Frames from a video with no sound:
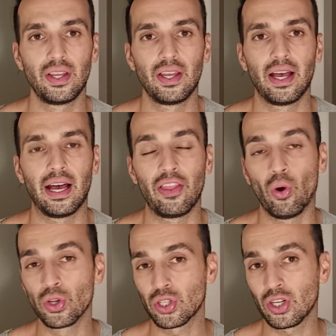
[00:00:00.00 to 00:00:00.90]
They're
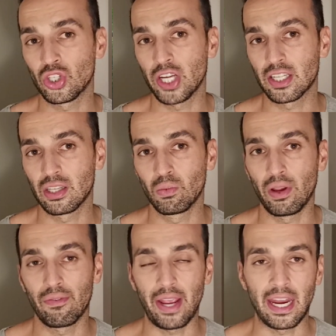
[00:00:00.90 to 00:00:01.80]
also injected with
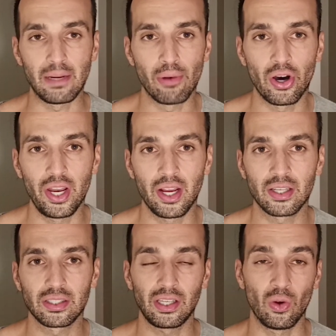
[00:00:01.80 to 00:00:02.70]
antibiotics
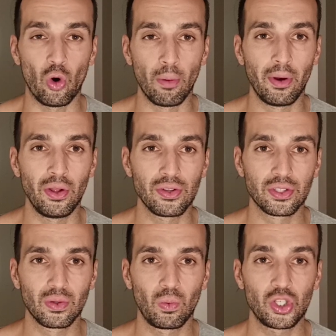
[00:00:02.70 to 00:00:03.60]
and hormones,
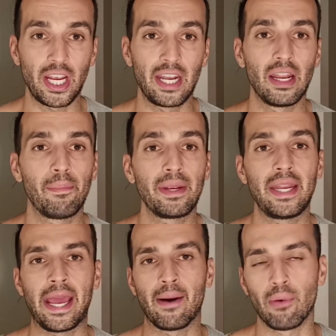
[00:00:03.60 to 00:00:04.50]
which end up in
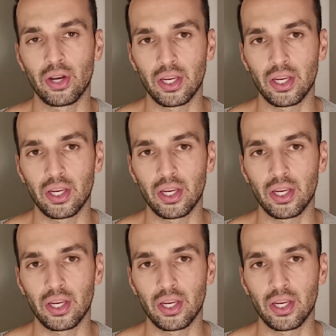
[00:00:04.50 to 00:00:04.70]
our body.